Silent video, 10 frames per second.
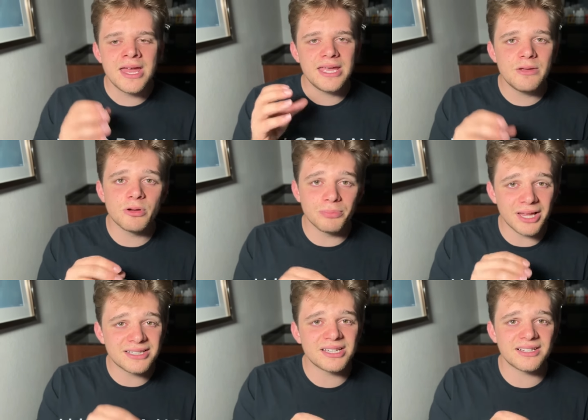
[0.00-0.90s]
he will
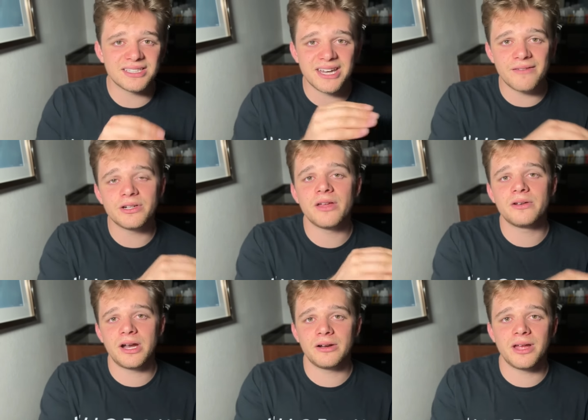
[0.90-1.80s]
bless us in every other
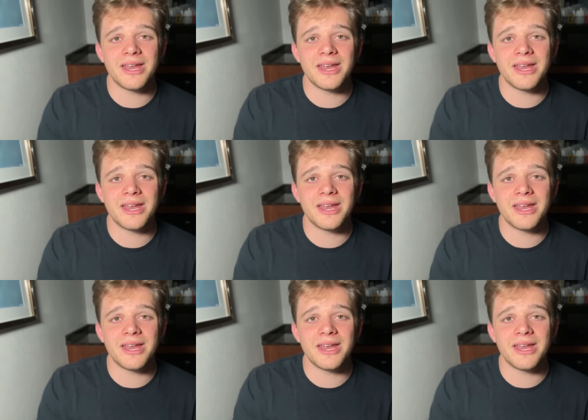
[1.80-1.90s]
area.